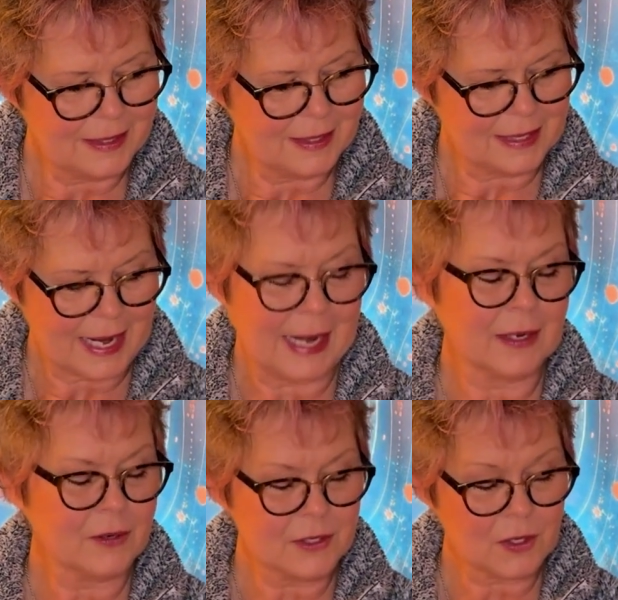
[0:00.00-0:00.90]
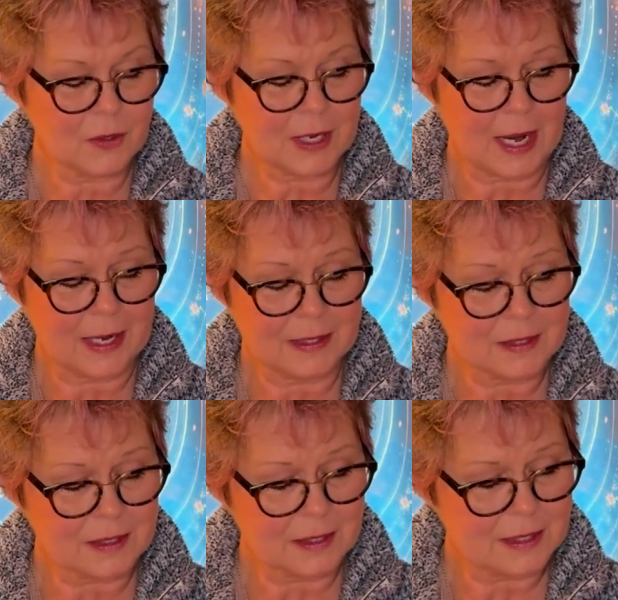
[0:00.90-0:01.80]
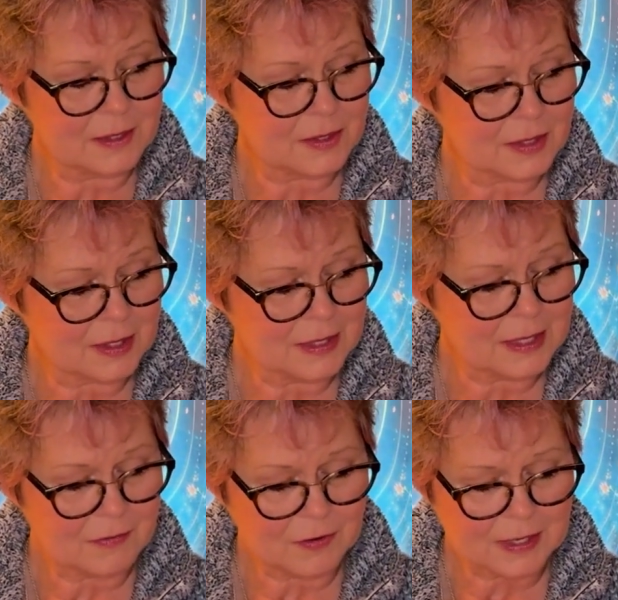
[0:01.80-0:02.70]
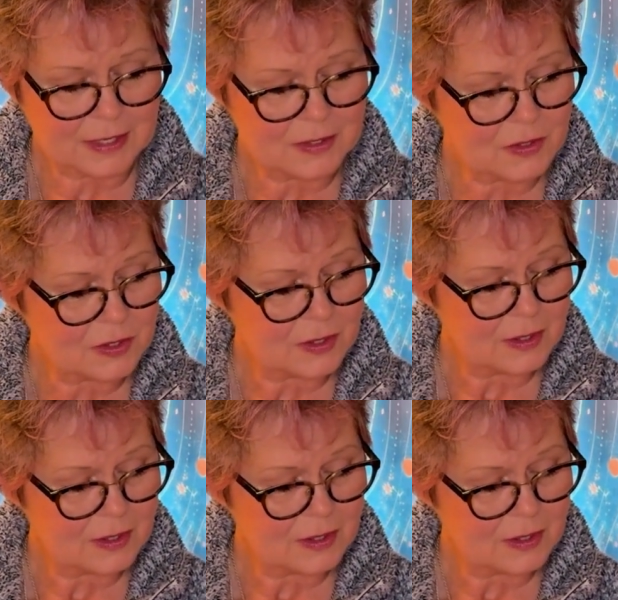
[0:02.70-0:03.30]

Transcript: And anger is okay. It's a significant